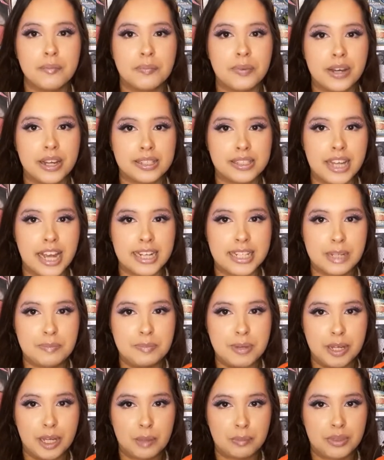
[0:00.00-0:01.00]
But I
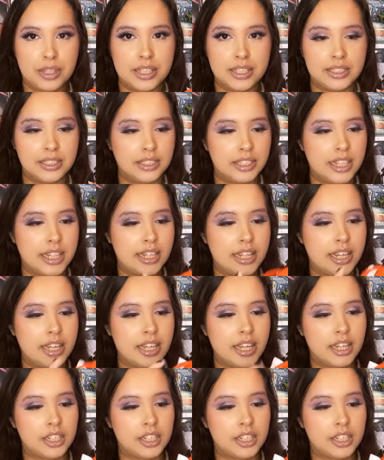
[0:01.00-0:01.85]
did pick up this Tiki,